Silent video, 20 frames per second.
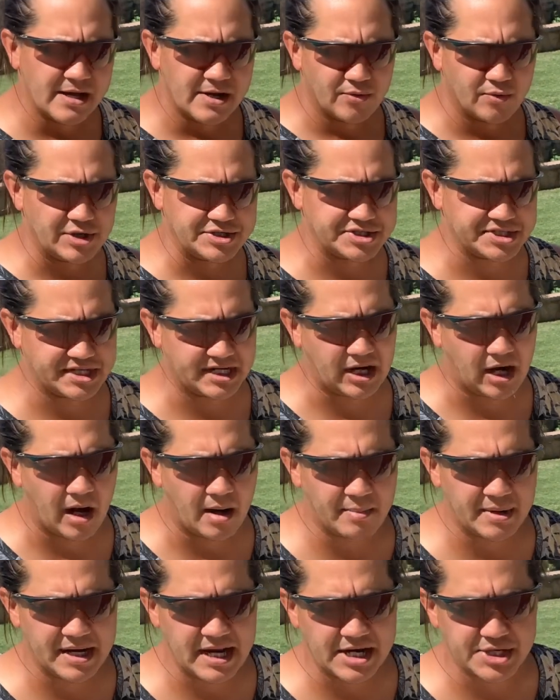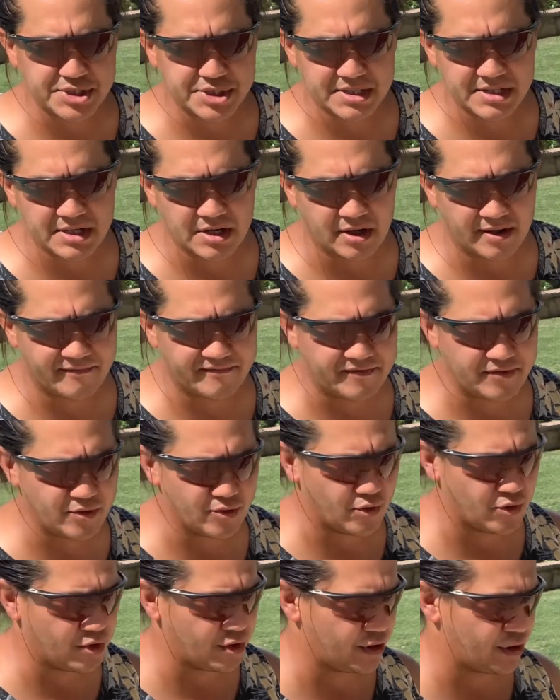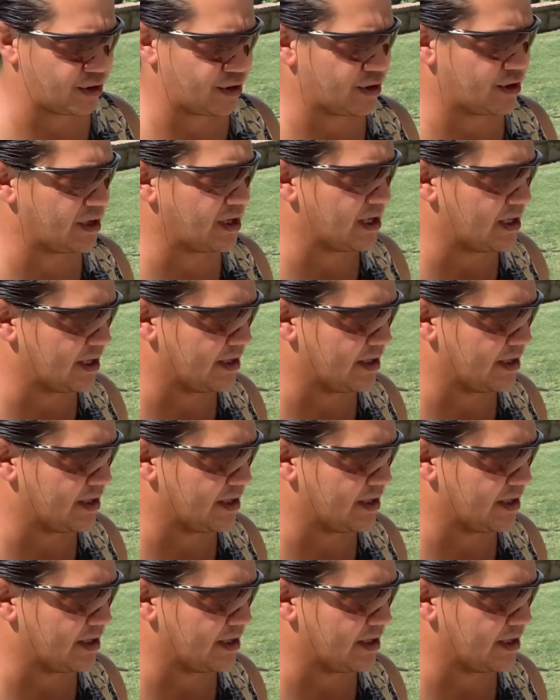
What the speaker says: which is a combination of your